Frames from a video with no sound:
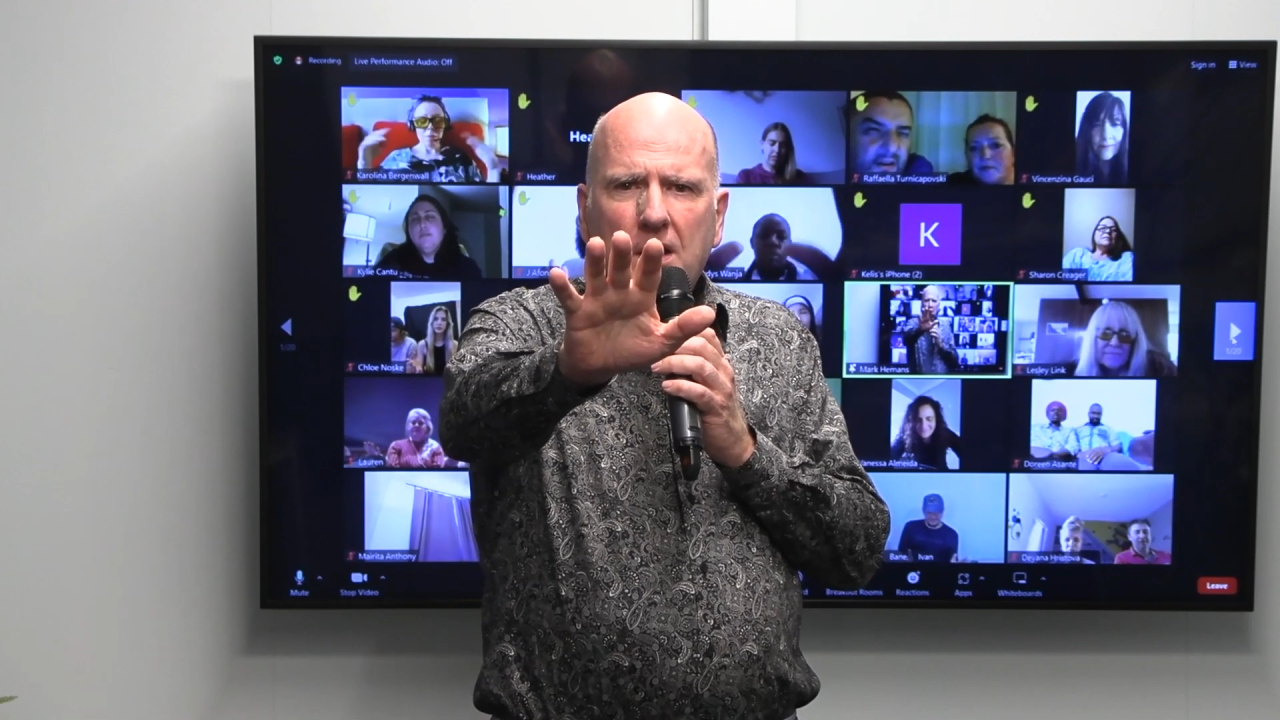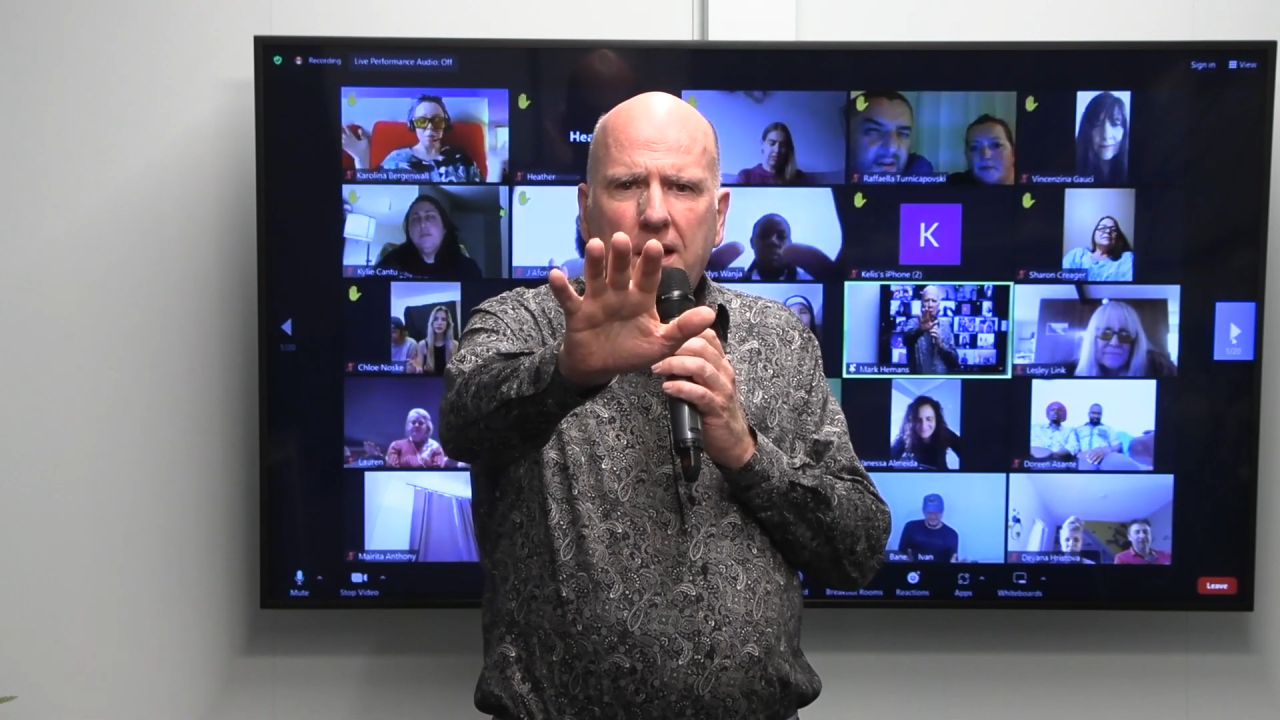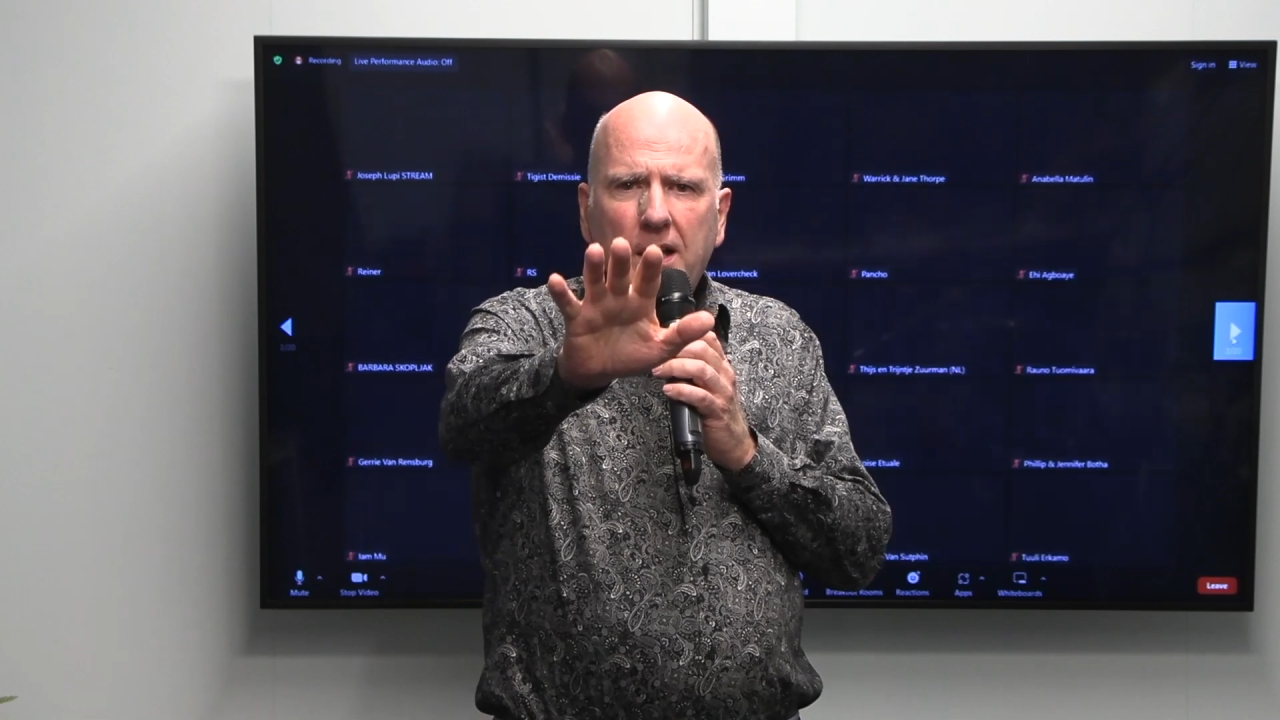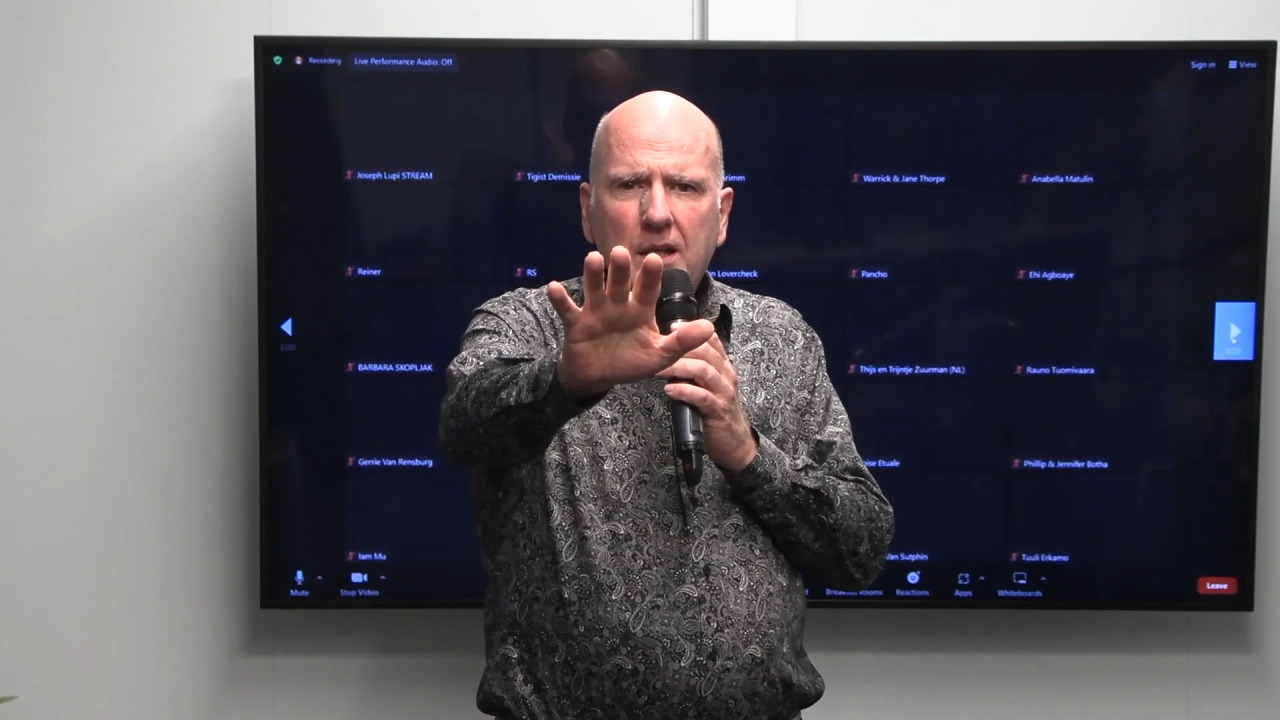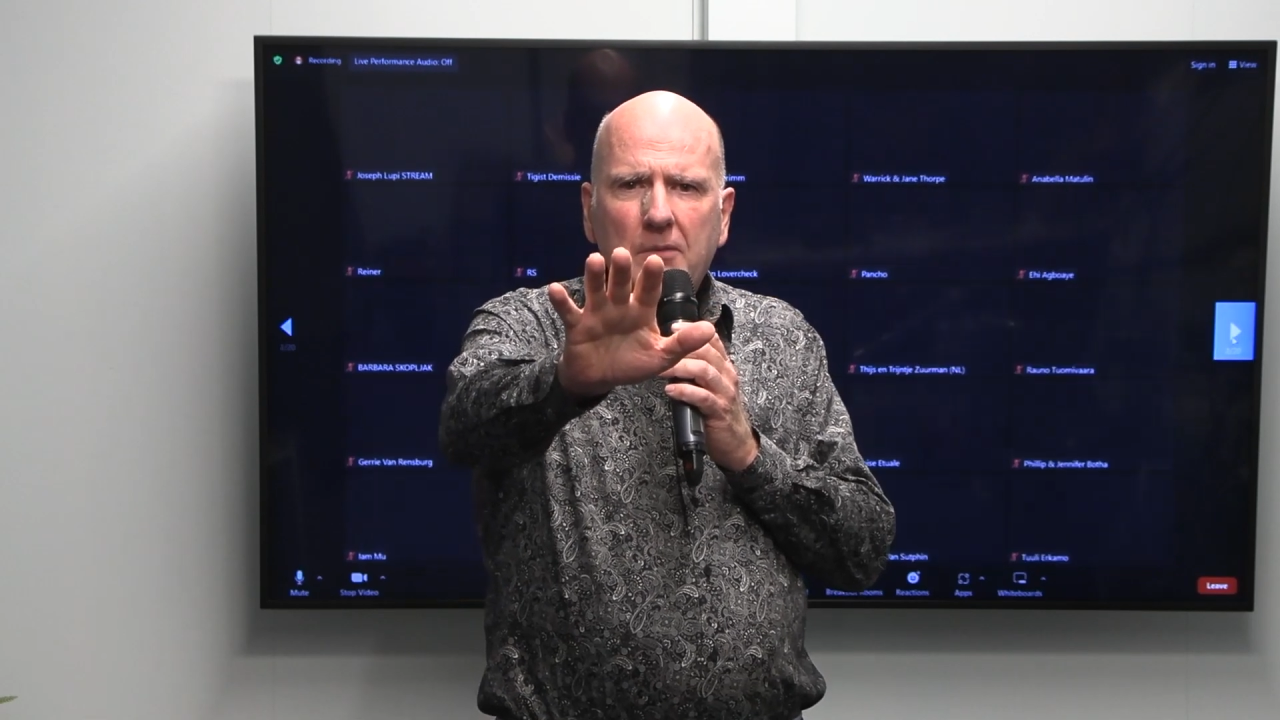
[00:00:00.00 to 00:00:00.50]

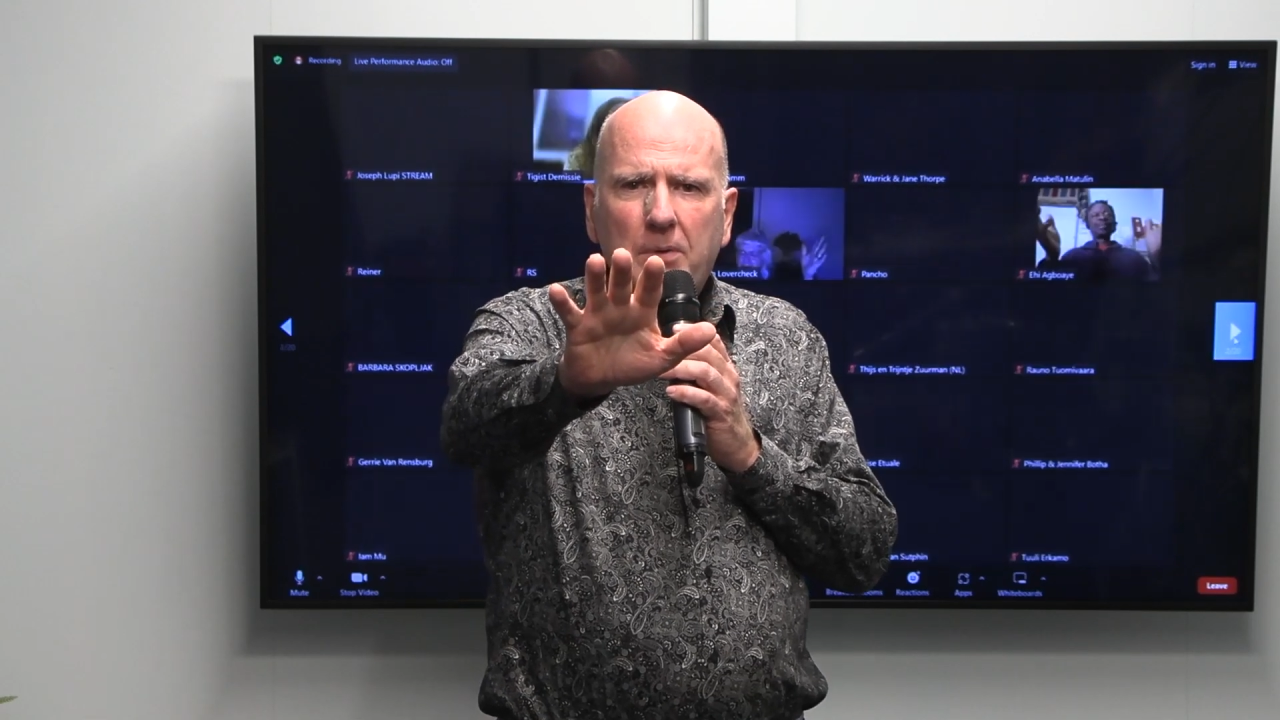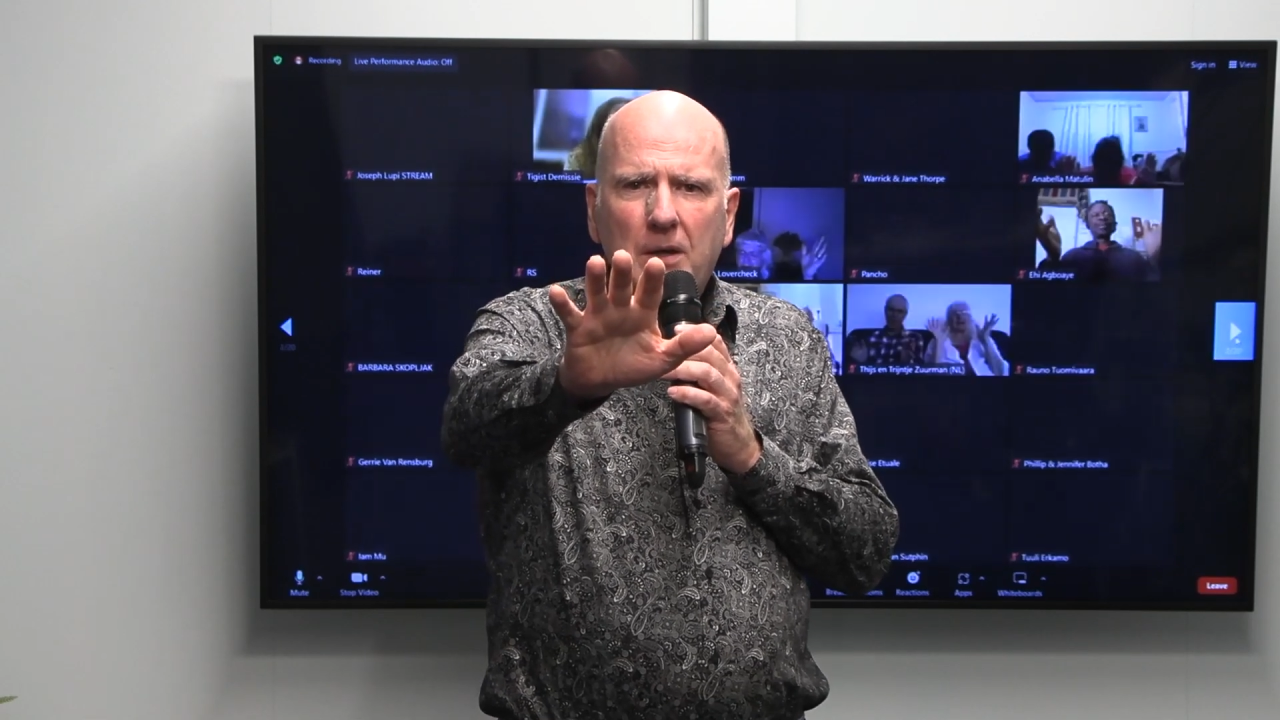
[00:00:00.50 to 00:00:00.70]
Healing